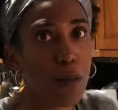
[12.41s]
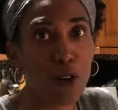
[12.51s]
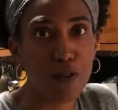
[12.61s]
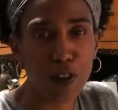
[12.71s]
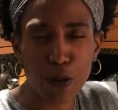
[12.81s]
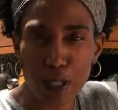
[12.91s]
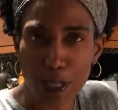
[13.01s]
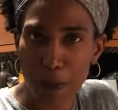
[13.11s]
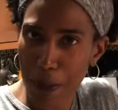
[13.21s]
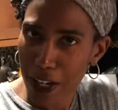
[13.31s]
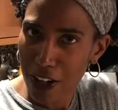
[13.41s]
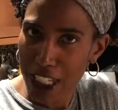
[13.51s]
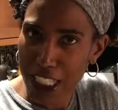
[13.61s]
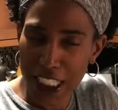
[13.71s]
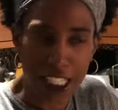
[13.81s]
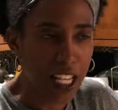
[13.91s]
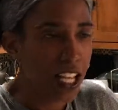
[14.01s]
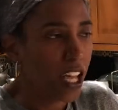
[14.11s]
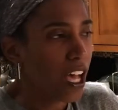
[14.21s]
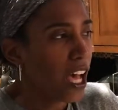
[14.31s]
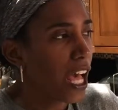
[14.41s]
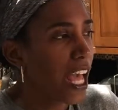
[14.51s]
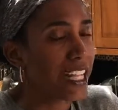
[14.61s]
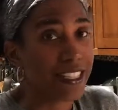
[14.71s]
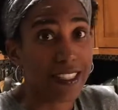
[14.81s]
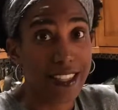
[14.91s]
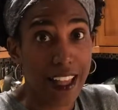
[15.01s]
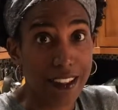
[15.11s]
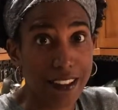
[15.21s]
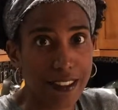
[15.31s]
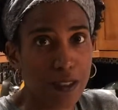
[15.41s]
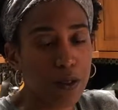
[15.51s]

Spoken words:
More fruits, berries, and salad.